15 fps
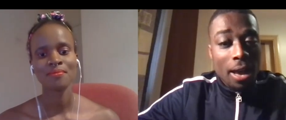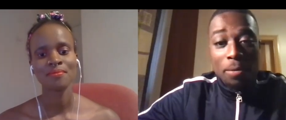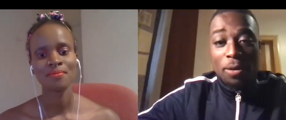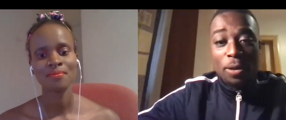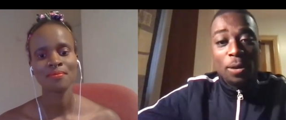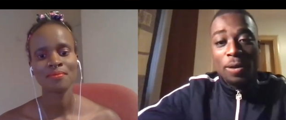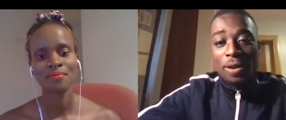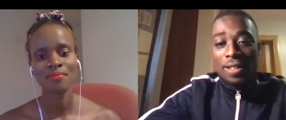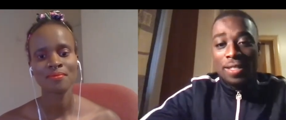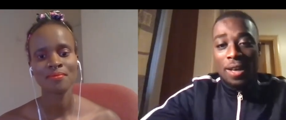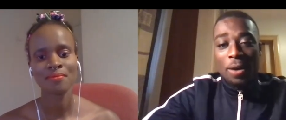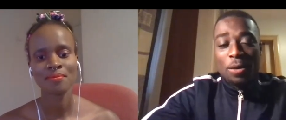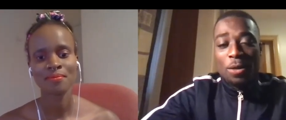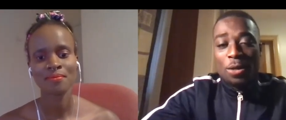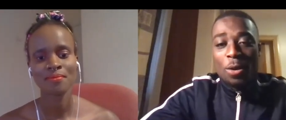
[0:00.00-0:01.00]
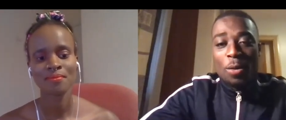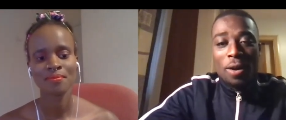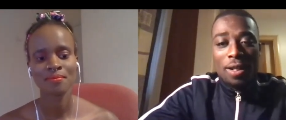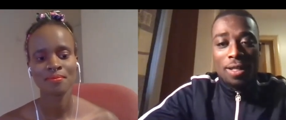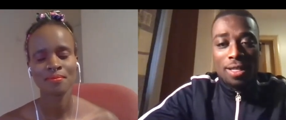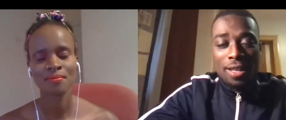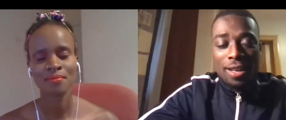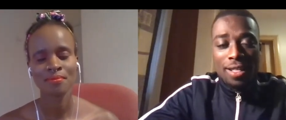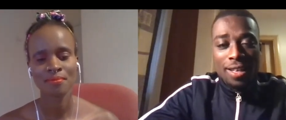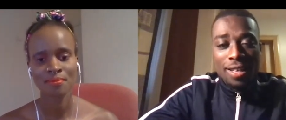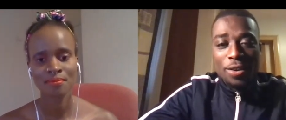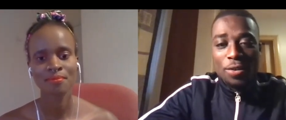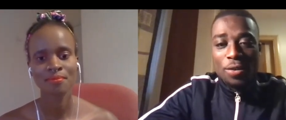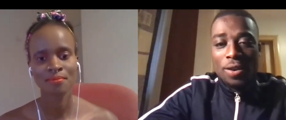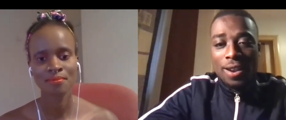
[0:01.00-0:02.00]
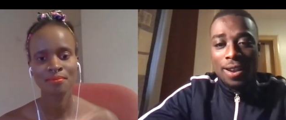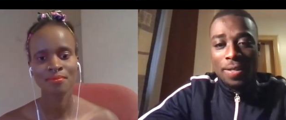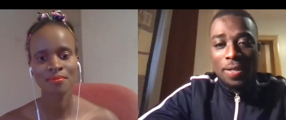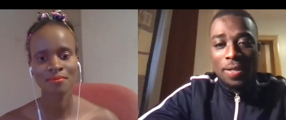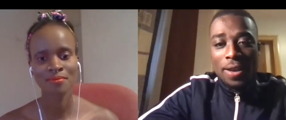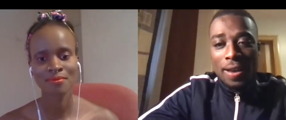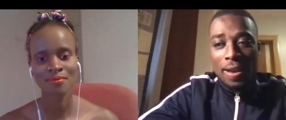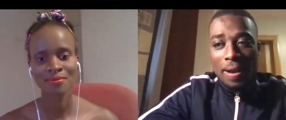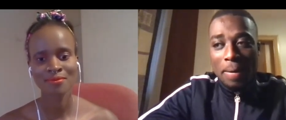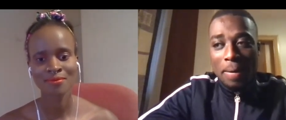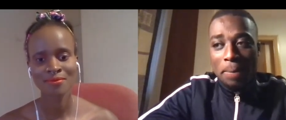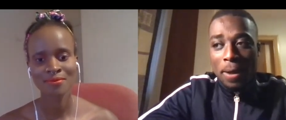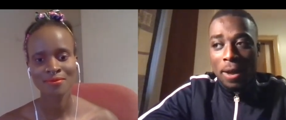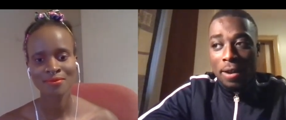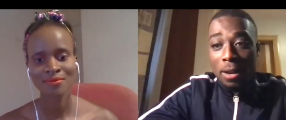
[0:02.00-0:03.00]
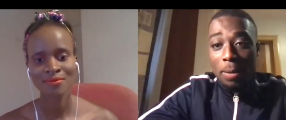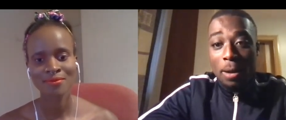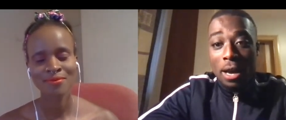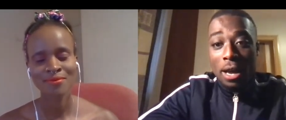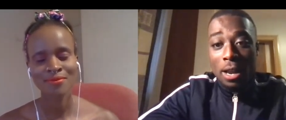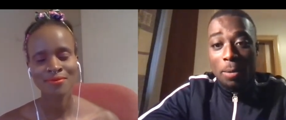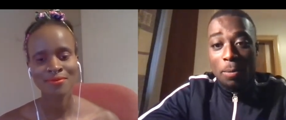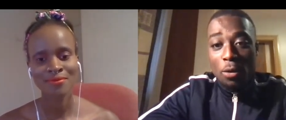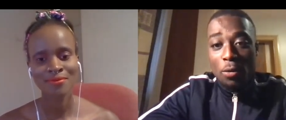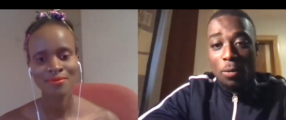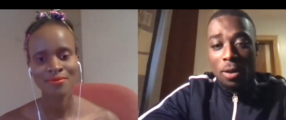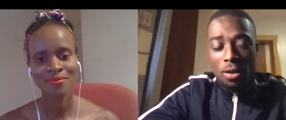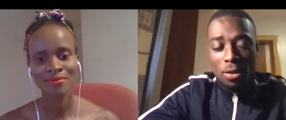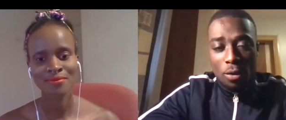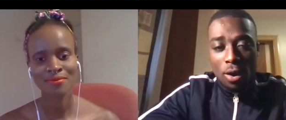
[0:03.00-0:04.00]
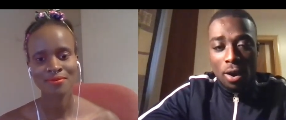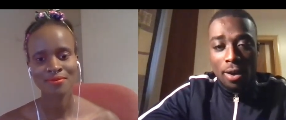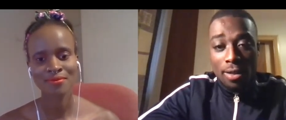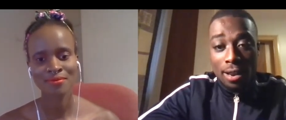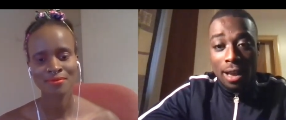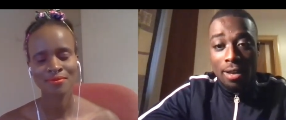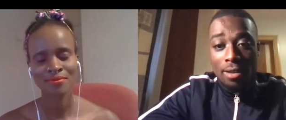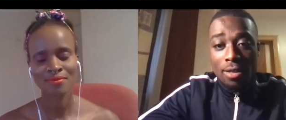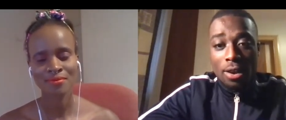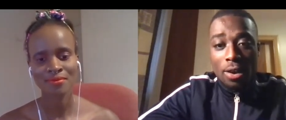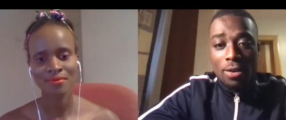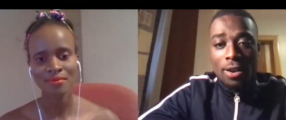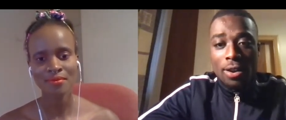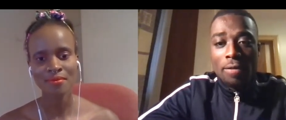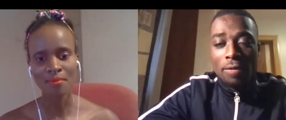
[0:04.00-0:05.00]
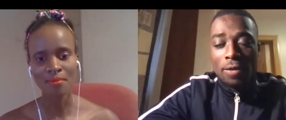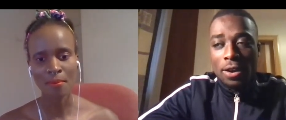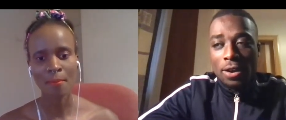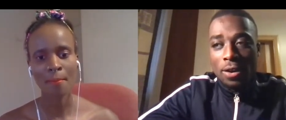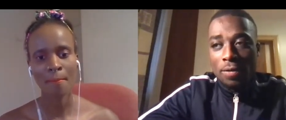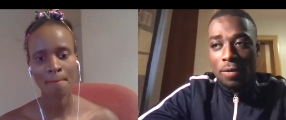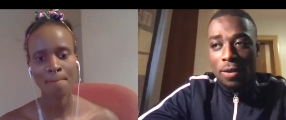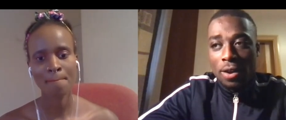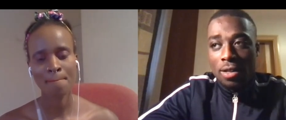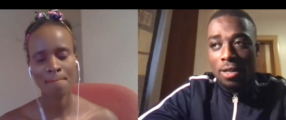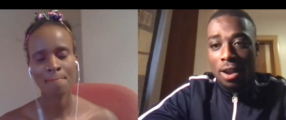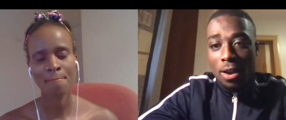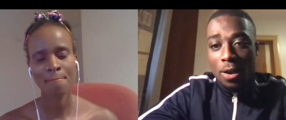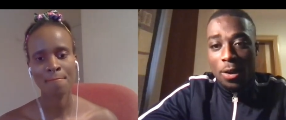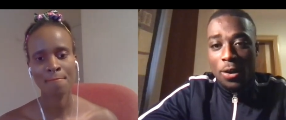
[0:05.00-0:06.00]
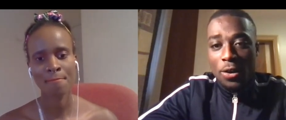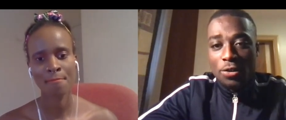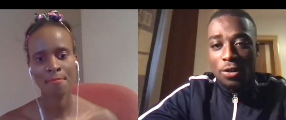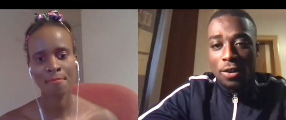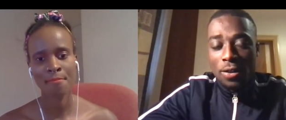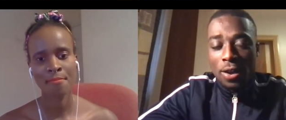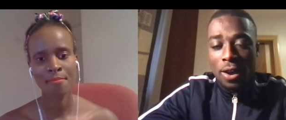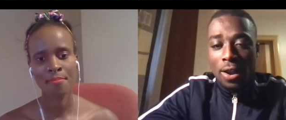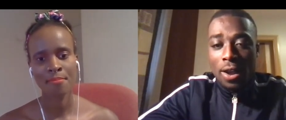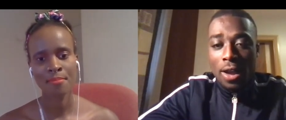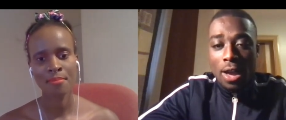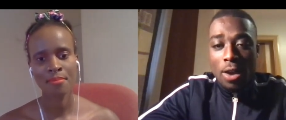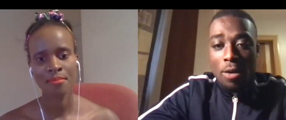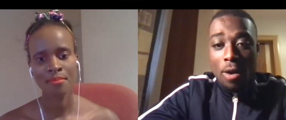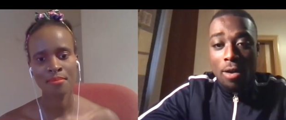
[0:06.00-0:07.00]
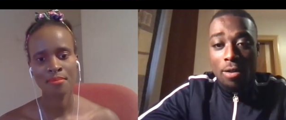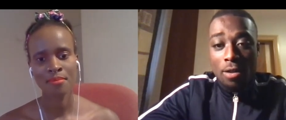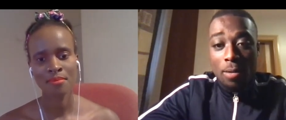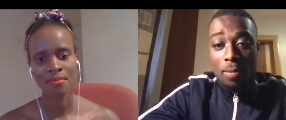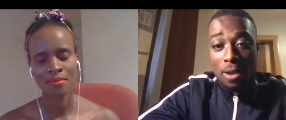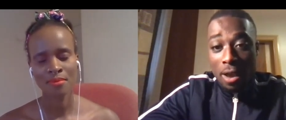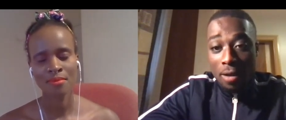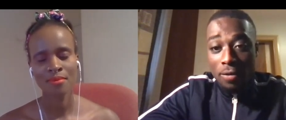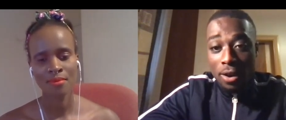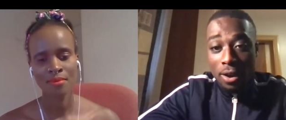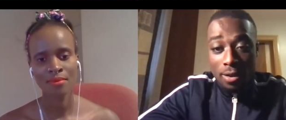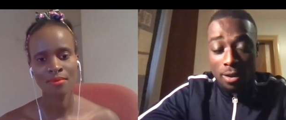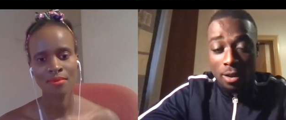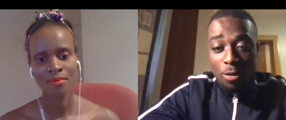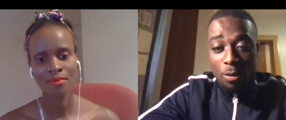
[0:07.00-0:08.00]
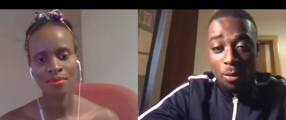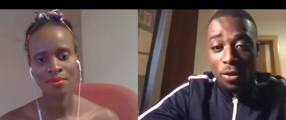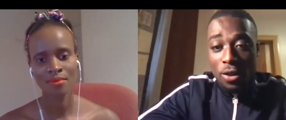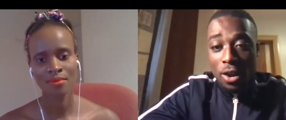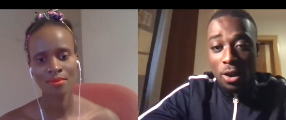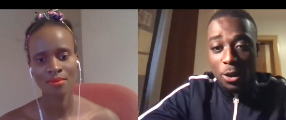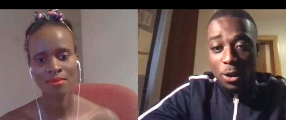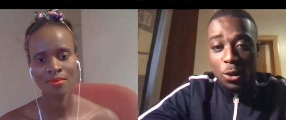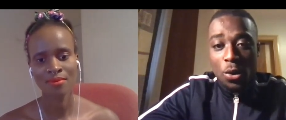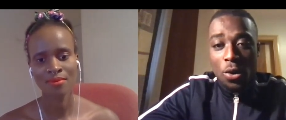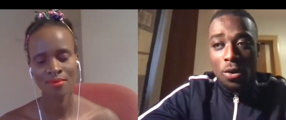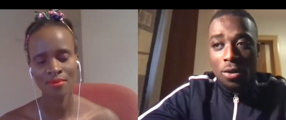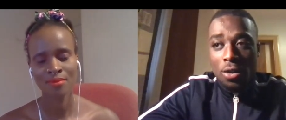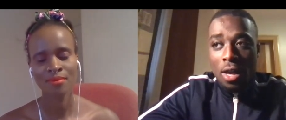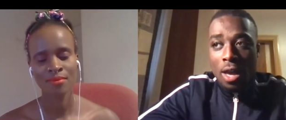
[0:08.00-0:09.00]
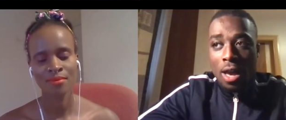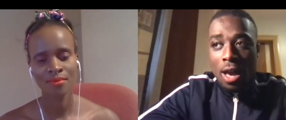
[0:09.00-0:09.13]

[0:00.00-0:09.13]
Speaker 1: Absolutely. That was so well said, Sandrine. I think um, the BLM movement's rise last year definitely convinced our country that racism definitely exists within our shores